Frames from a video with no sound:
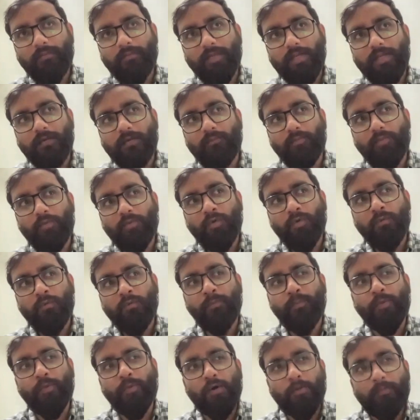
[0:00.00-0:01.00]
become
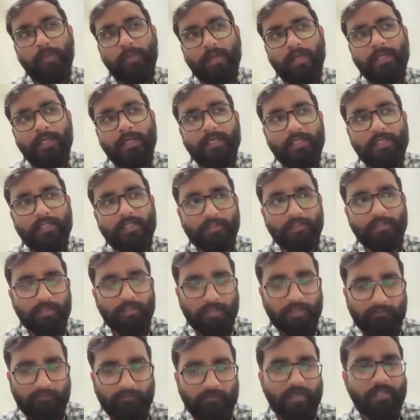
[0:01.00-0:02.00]
more prominent in the
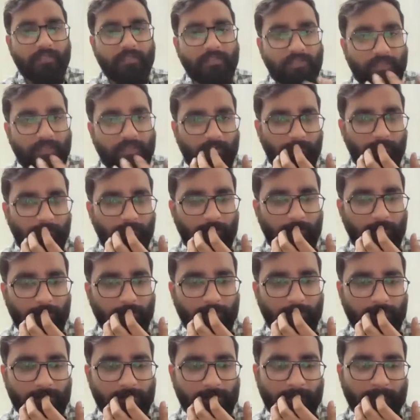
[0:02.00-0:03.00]
revised draft,
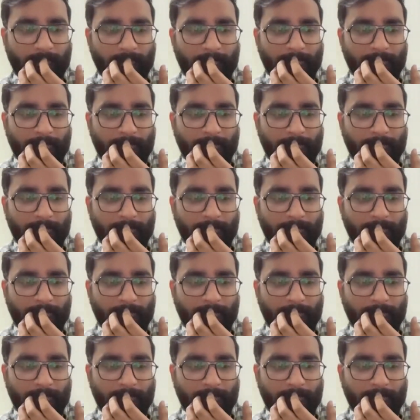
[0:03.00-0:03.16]
because